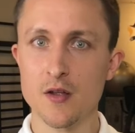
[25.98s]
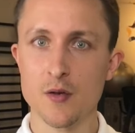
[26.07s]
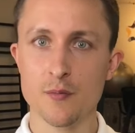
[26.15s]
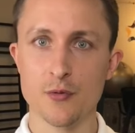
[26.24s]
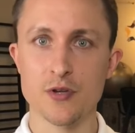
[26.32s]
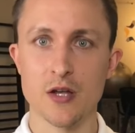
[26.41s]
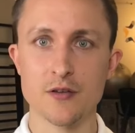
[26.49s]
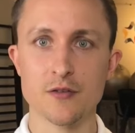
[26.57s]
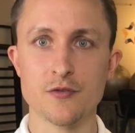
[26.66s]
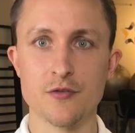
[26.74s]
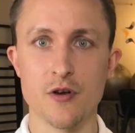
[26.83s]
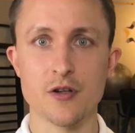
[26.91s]
pudendal
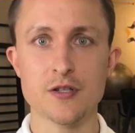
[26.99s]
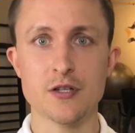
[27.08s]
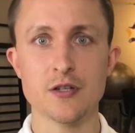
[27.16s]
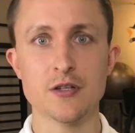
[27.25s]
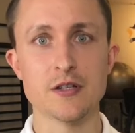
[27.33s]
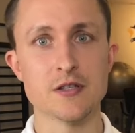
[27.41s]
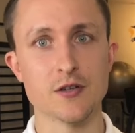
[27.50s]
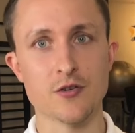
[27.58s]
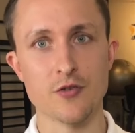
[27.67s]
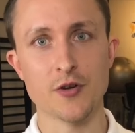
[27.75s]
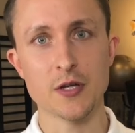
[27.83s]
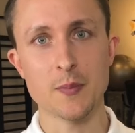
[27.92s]
neuralgia is a
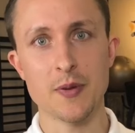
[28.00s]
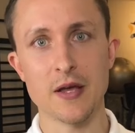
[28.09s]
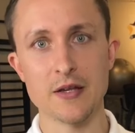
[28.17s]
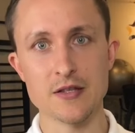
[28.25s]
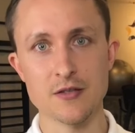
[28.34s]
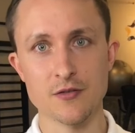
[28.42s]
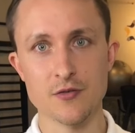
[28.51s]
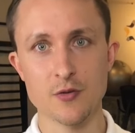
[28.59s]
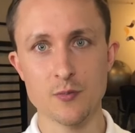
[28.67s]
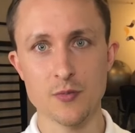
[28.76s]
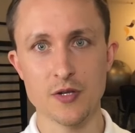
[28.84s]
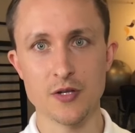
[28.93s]
chronic pain
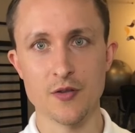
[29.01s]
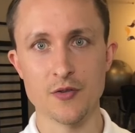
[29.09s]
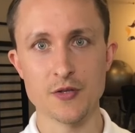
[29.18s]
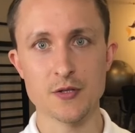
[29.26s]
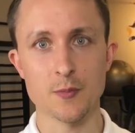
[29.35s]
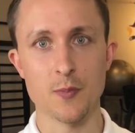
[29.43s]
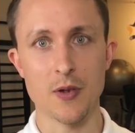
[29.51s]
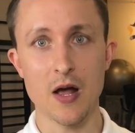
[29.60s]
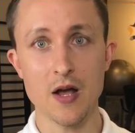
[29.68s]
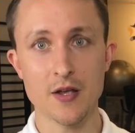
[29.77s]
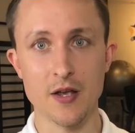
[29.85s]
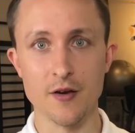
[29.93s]
syndrome in the
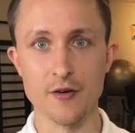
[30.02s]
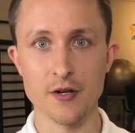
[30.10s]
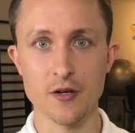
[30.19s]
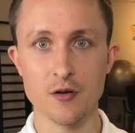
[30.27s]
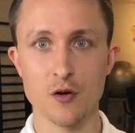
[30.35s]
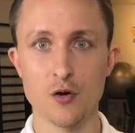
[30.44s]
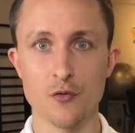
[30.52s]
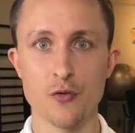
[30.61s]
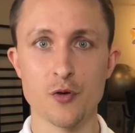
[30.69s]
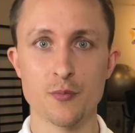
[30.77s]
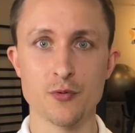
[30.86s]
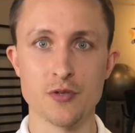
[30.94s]
supply area of
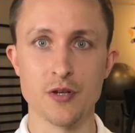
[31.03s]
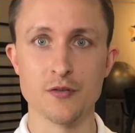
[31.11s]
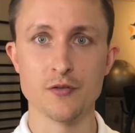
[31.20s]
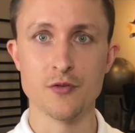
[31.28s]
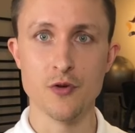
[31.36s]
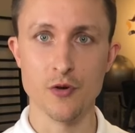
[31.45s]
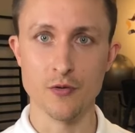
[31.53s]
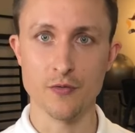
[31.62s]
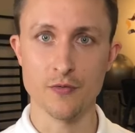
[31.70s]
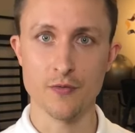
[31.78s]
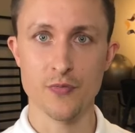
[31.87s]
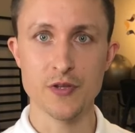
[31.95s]
the pudendal
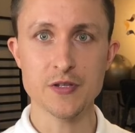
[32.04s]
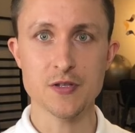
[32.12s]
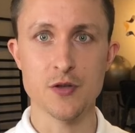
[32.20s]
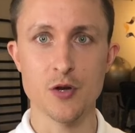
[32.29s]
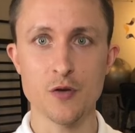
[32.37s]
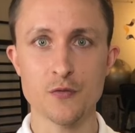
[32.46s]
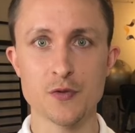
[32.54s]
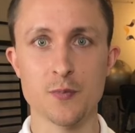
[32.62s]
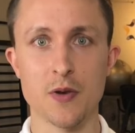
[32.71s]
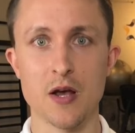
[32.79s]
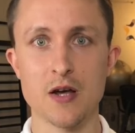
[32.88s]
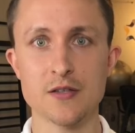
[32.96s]
nerve. This nerve
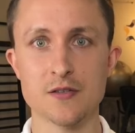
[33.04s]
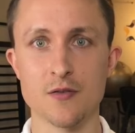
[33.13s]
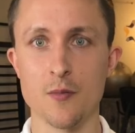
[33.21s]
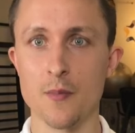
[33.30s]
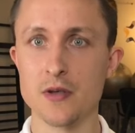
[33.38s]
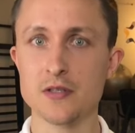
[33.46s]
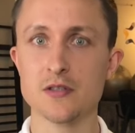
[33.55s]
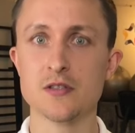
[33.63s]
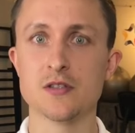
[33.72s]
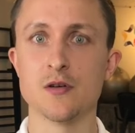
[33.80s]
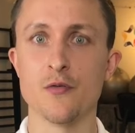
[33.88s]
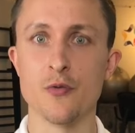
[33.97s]
supplies the muscles
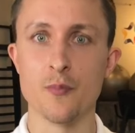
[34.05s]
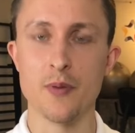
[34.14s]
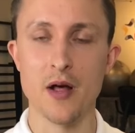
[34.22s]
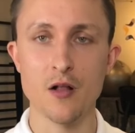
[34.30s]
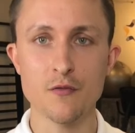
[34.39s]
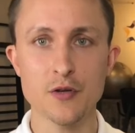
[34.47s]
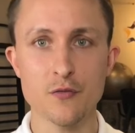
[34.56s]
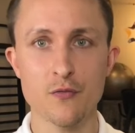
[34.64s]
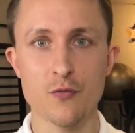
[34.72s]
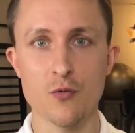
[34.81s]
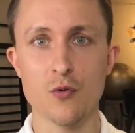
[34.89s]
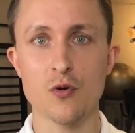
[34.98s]
of the pelvic
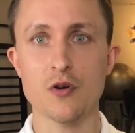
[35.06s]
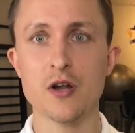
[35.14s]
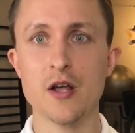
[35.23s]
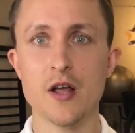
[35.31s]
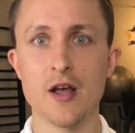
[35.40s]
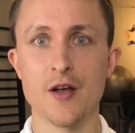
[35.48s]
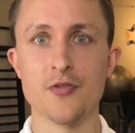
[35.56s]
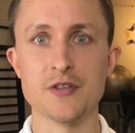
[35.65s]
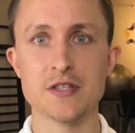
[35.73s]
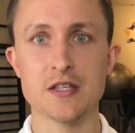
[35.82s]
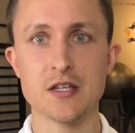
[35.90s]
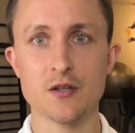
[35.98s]
floor and the
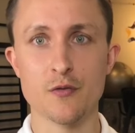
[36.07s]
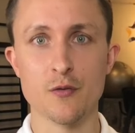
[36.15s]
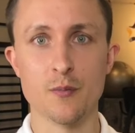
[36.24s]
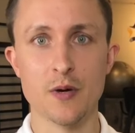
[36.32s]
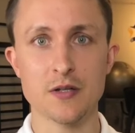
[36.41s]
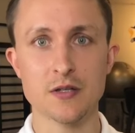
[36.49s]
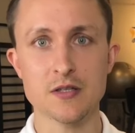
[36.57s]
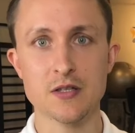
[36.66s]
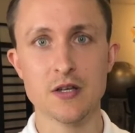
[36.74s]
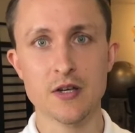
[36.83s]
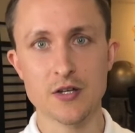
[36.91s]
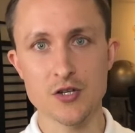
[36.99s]
skin of the buttocks,
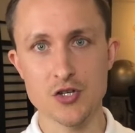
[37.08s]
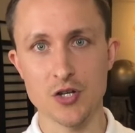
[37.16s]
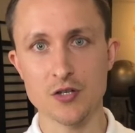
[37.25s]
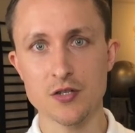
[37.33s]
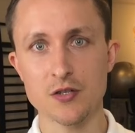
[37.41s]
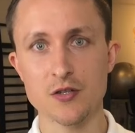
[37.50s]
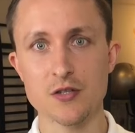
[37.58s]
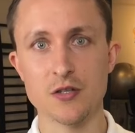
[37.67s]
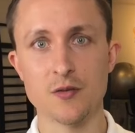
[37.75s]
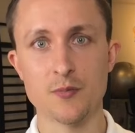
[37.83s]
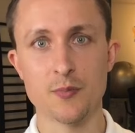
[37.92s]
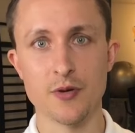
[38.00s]
genitals
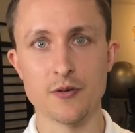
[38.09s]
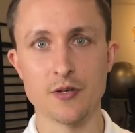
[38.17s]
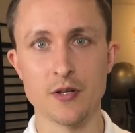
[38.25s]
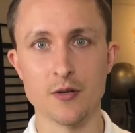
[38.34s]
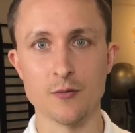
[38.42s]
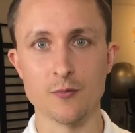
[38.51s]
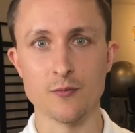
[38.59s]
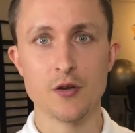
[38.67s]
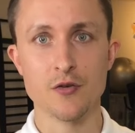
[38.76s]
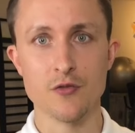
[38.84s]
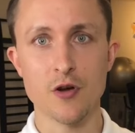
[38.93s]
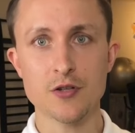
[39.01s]
and perineum.
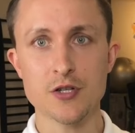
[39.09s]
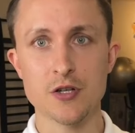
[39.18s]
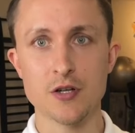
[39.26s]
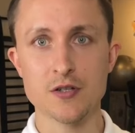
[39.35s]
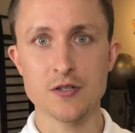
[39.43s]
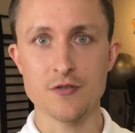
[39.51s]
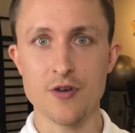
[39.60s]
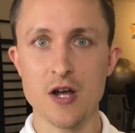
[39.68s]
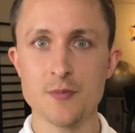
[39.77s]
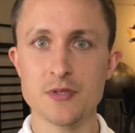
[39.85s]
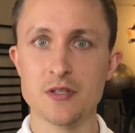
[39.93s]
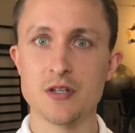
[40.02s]
Neuralgia
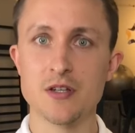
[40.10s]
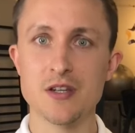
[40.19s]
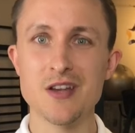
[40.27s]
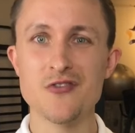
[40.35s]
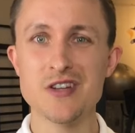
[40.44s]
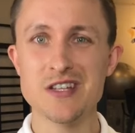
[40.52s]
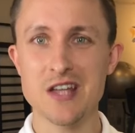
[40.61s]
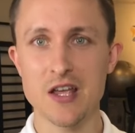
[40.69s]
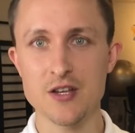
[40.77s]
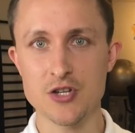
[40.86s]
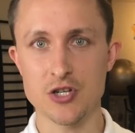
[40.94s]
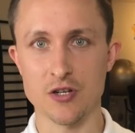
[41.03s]
describes an
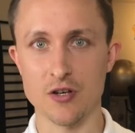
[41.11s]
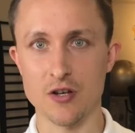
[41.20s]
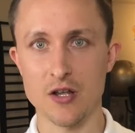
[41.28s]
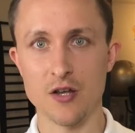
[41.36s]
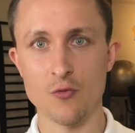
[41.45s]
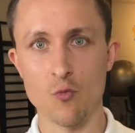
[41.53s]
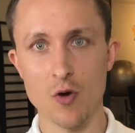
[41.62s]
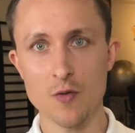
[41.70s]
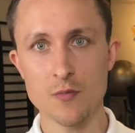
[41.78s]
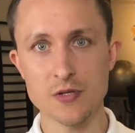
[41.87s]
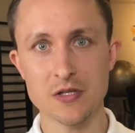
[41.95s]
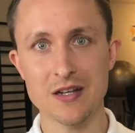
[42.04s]
irritation, and one
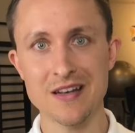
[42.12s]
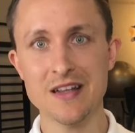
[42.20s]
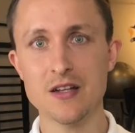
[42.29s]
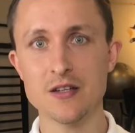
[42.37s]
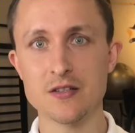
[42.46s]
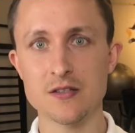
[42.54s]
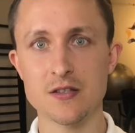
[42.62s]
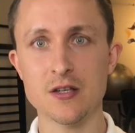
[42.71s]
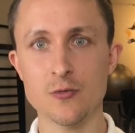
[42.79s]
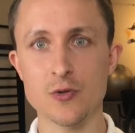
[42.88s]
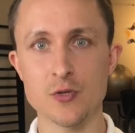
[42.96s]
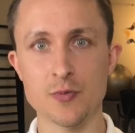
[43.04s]
must clearly
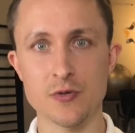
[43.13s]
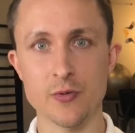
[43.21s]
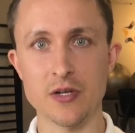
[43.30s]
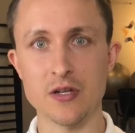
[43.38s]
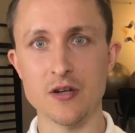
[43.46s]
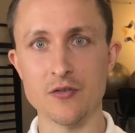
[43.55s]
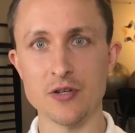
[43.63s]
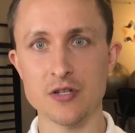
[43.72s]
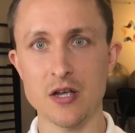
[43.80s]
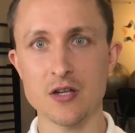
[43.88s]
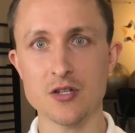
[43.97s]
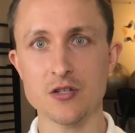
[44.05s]
distinguish between
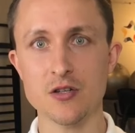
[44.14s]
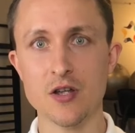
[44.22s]
irritation